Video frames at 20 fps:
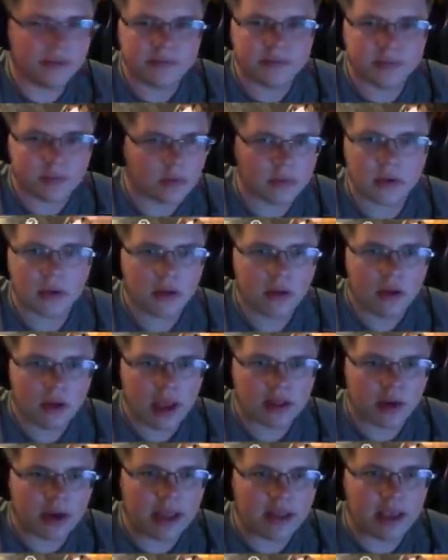Okay,
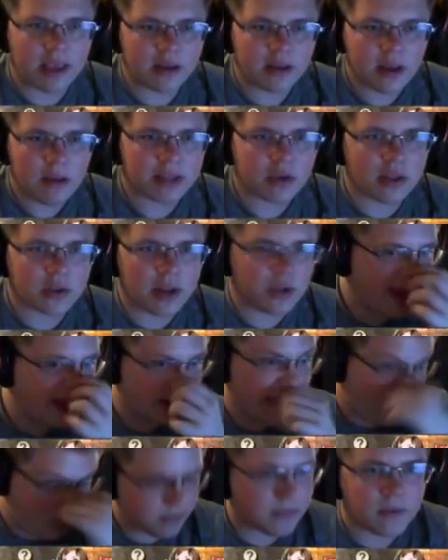let's go ahead and hit the heat. Let's, go ahead and do it as
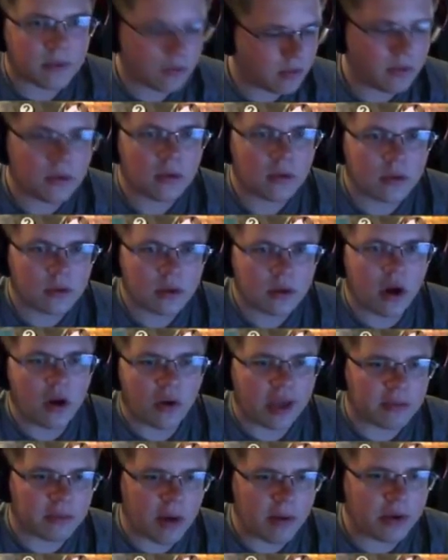an arrow. Oh,
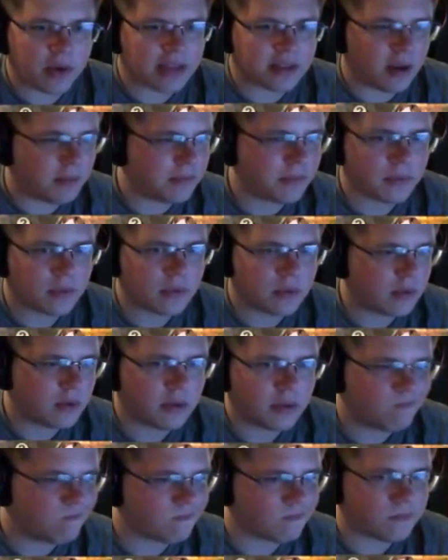okay, no, I'll do it as, um,
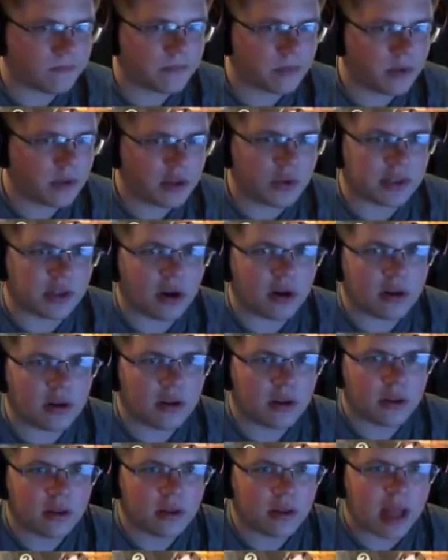hmm, do it as a dart.
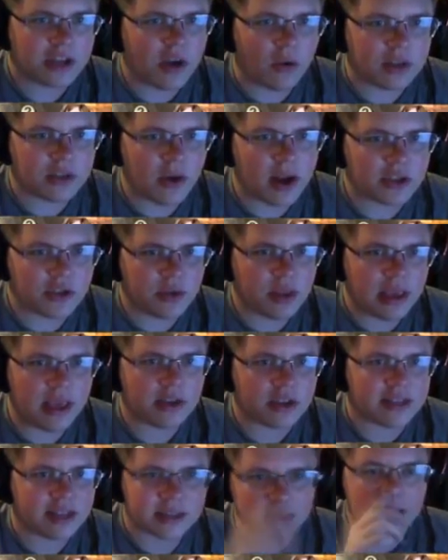Actually, no, let's go ahead and just do the
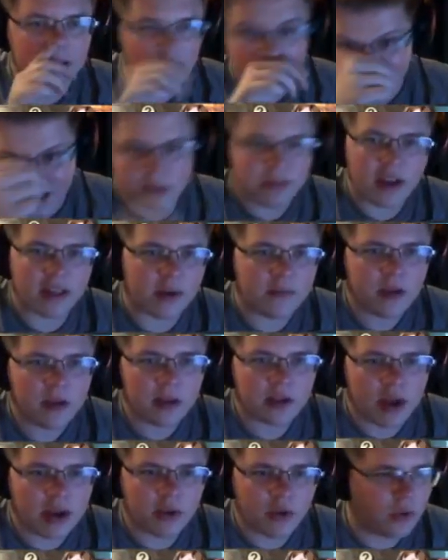heat just as is. That should be fine there.
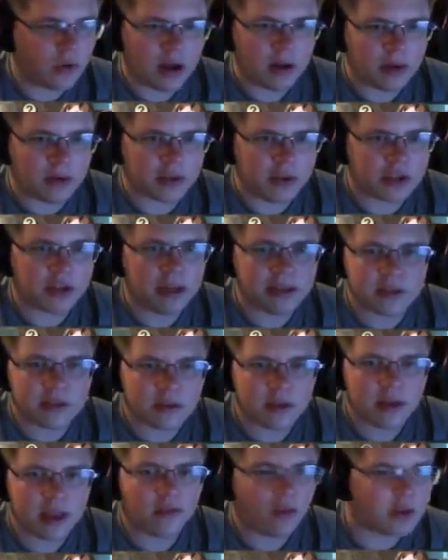Let's go ahead and do, um, a resurrection miss and
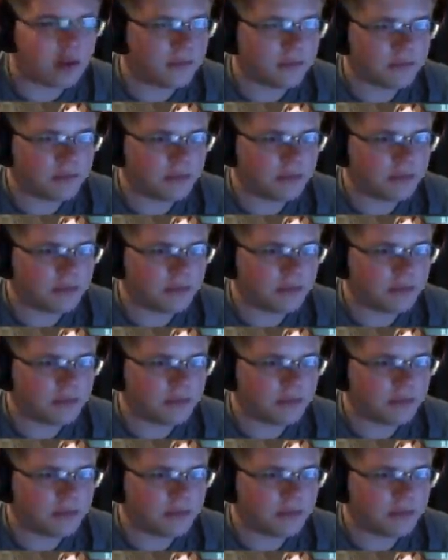the vault here.